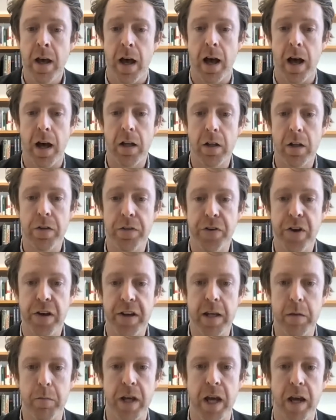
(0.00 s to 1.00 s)
Uh, alongside
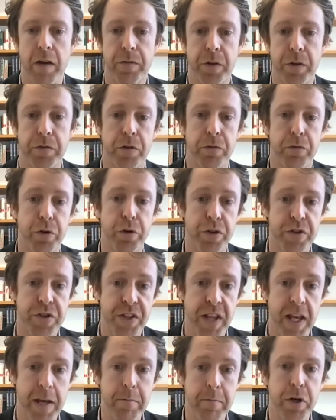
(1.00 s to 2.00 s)
him, we have Dr. Rune
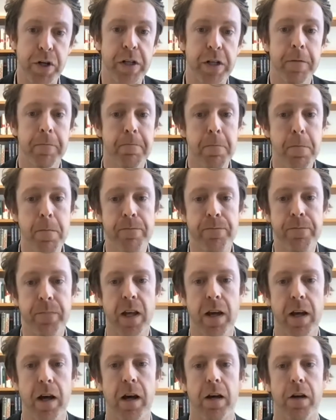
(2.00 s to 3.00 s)
Steenberg,
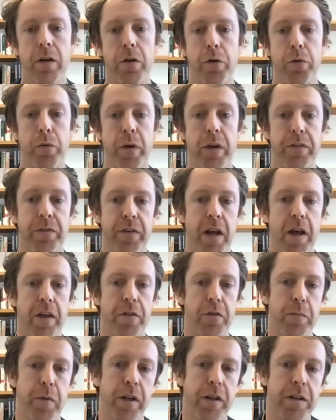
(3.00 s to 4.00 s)
who is an
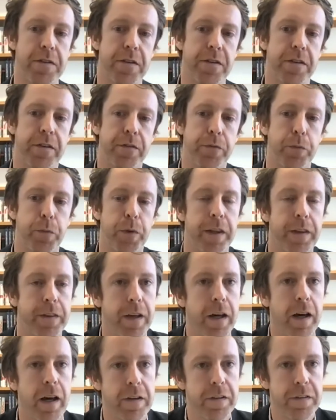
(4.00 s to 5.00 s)
anthropologist with
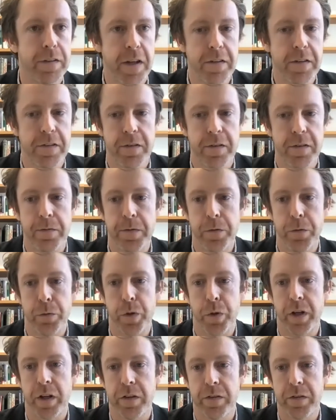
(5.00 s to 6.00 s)
extensive
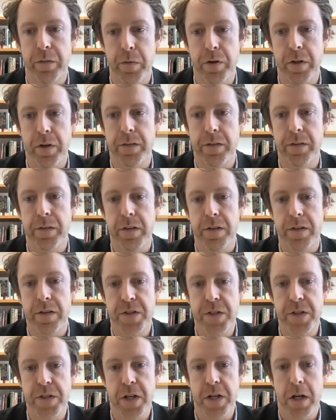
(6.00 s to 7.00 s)
fieldwork experience in
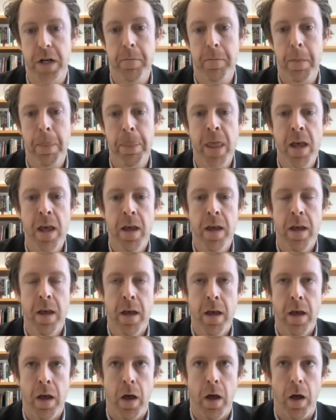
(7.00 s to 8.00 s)
Xinjiang.
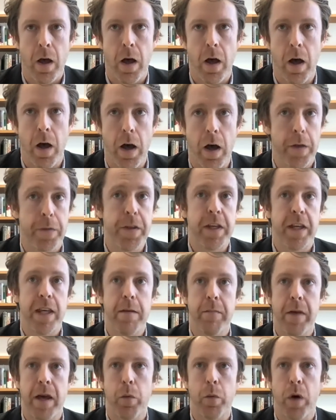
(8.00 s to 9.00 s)
I think
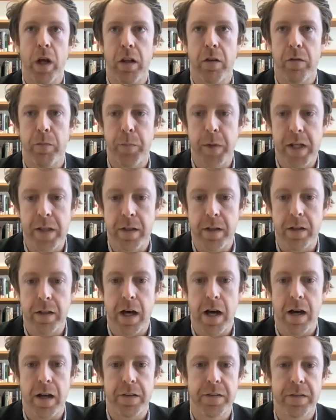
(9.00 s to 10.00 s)
he may well have been the
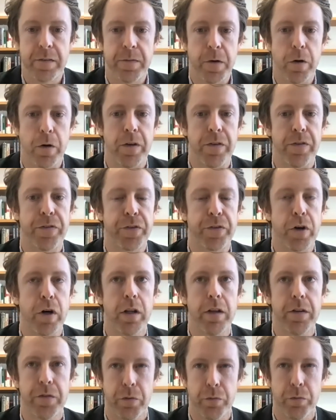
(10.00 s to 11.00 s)
last foreign
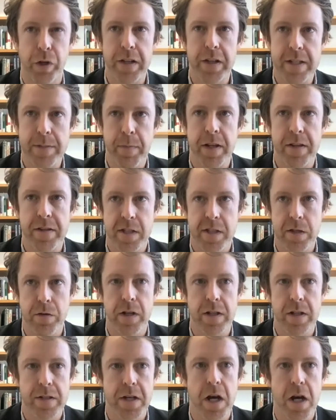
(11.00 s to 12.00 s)
scholar to really spend
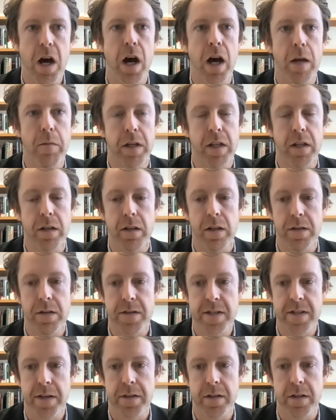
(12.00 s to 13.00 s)
serious time in, in
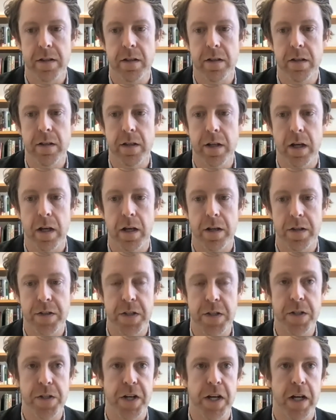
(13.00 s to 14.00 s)
southern
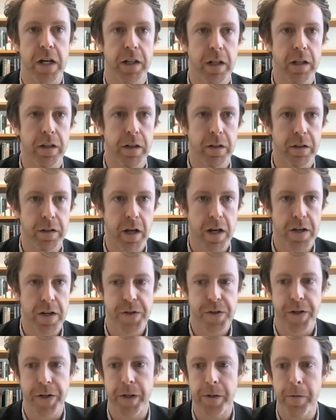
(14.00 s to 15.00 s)
Xinjiang, in, in
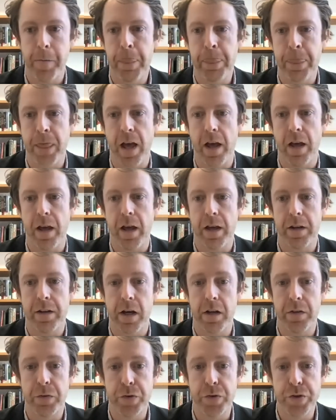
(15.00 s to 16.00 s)
Kashgar and, and
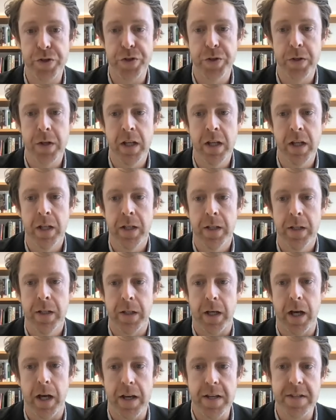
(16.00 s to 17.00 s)
Artush.
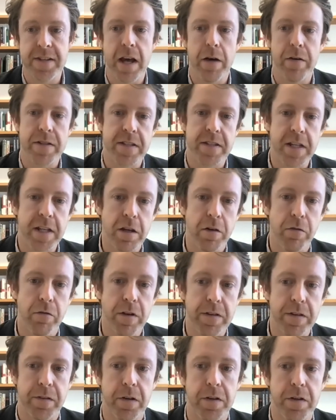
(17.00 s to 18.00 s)
Uh, he's now a senior
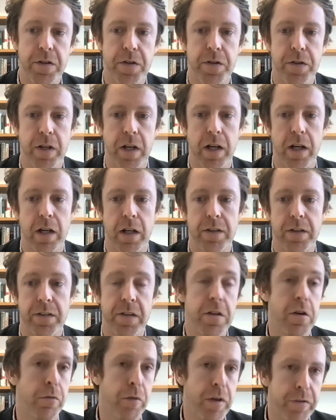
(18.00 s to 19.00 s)
research uh,
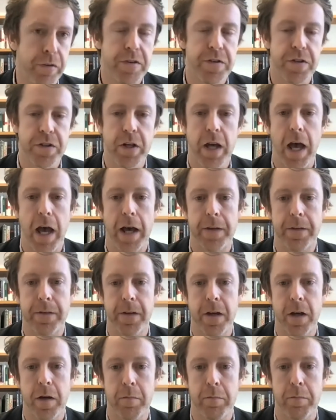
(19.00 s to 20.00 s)
senior researcher at
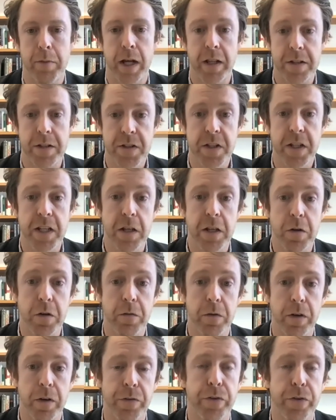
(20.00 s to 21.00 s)
um, Palacky
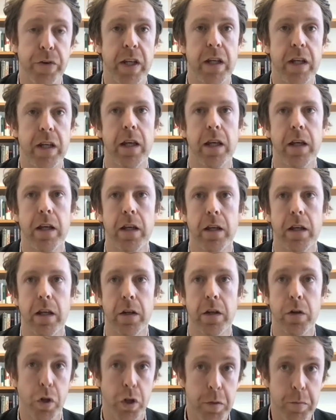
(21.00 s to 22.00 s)
University
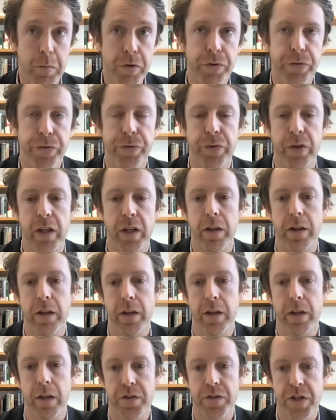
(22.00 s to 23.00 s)
in, in Olomouc in
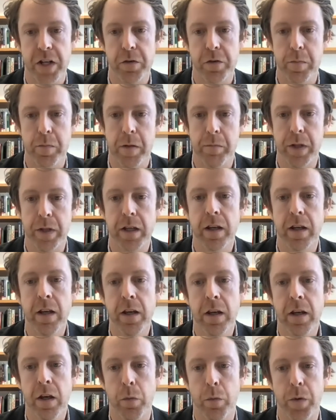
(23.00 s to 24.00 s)
the uh, Czech Republic
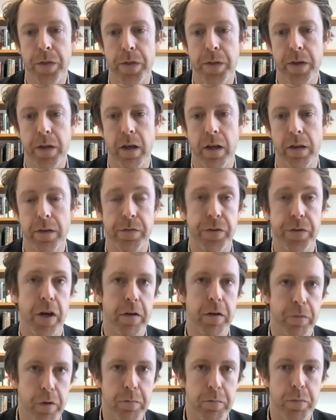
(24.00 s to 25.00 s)
with the uh, the
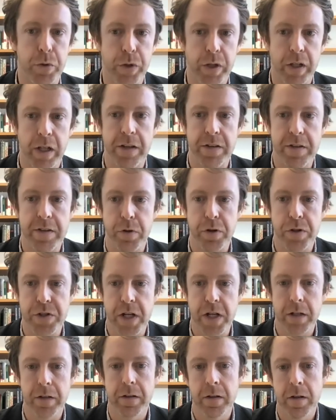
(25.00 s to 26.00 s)
Sinophone Borderlands
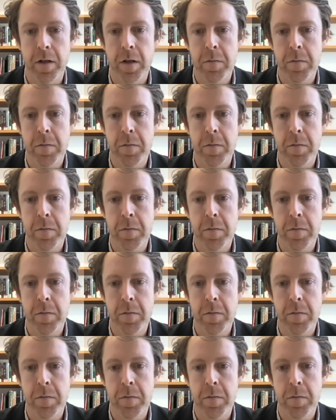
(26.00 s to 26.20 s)
project.